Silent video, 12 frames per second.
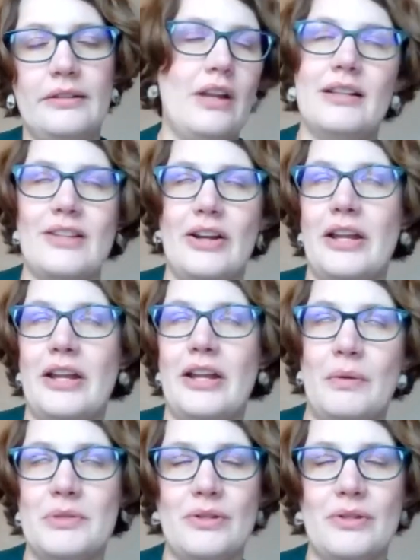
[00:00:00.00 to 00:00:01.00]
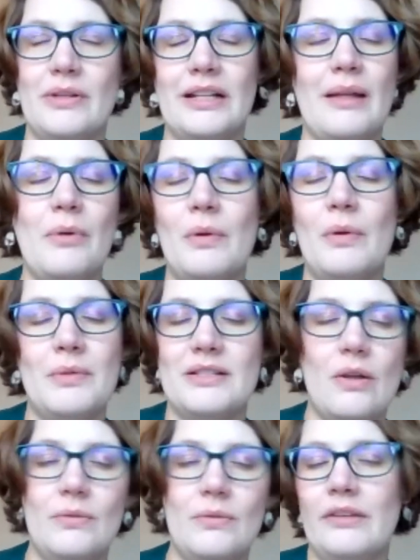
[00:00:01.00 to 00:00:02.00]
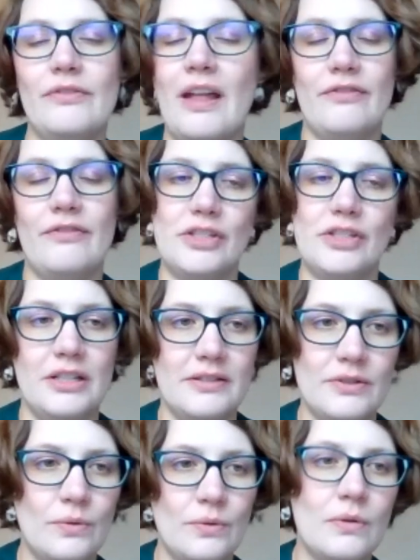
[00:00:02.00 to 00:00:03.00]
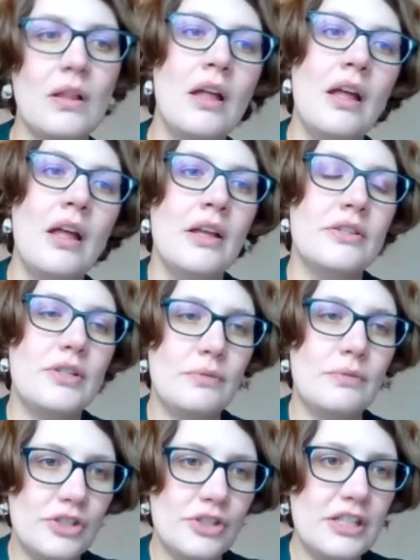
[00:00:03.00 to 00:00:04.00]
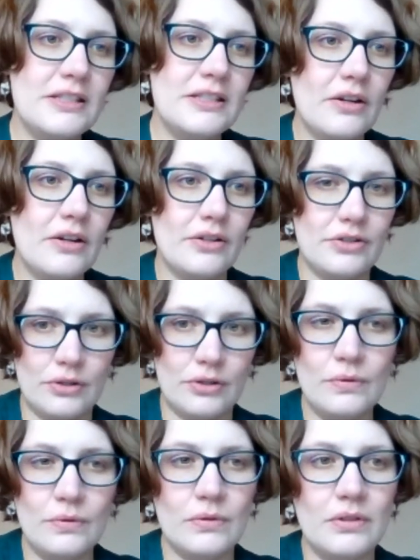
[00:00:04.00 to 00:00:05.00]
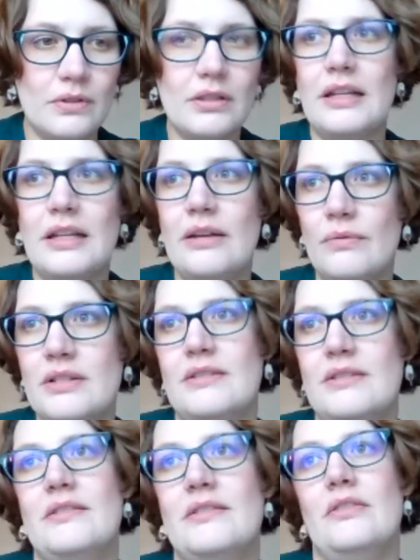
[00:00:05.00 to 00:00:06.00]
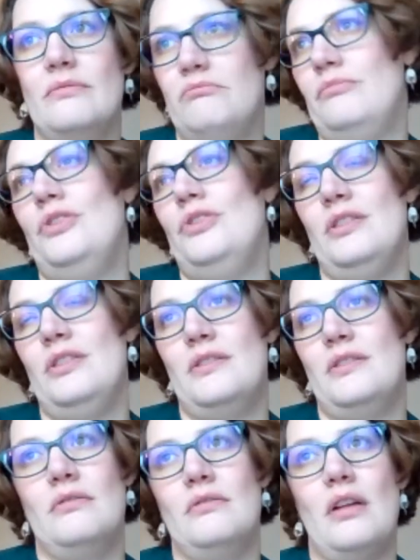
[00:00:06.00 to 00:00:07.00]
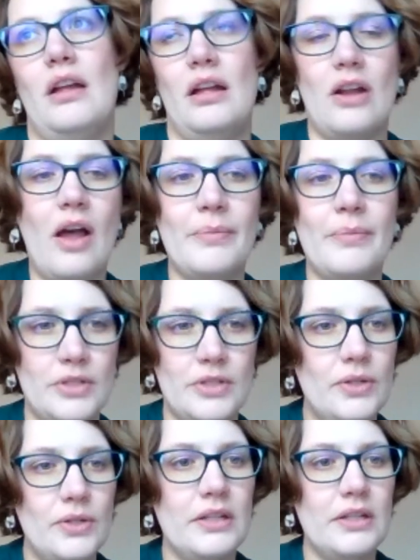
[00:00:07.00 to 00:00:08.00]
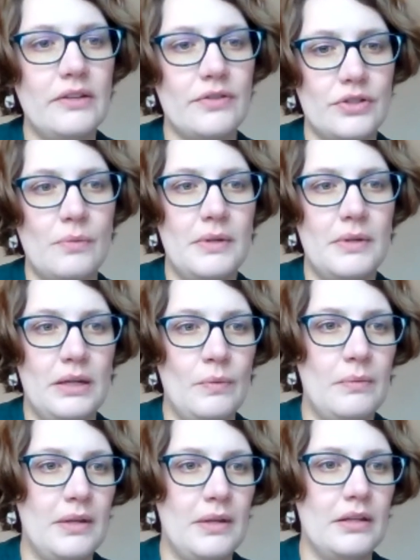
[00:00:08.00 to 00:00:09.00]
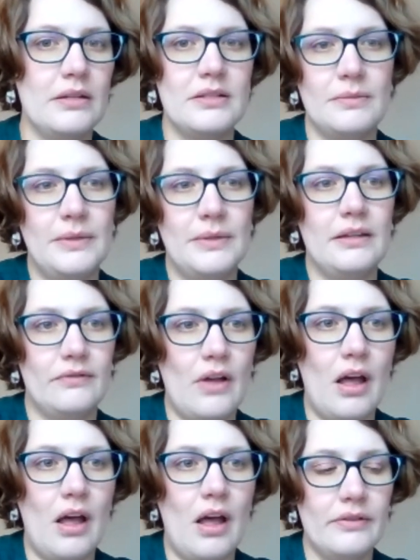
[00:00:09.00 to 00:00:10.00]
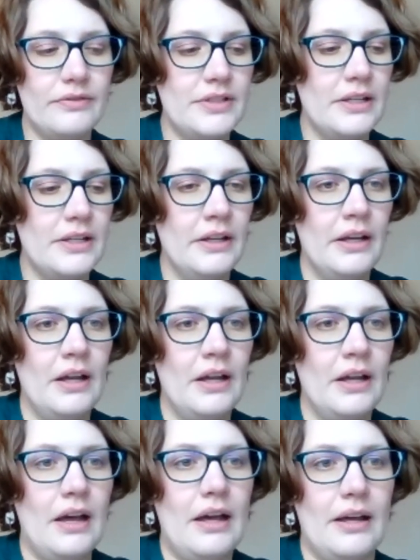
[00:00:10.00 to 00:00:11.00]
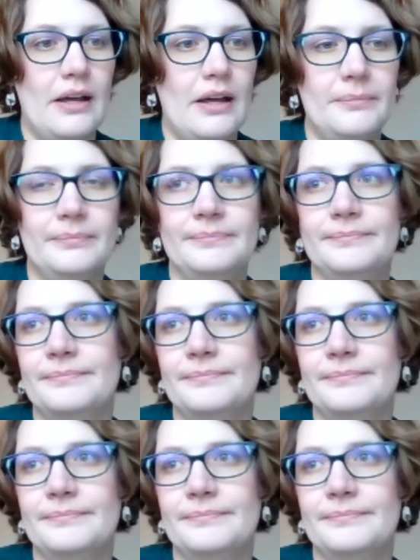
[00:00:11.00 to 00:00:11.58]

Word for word: sorry not women's only club a women's only fly fishing school so when she did her school it was just an opportunity for so many women to be involved um,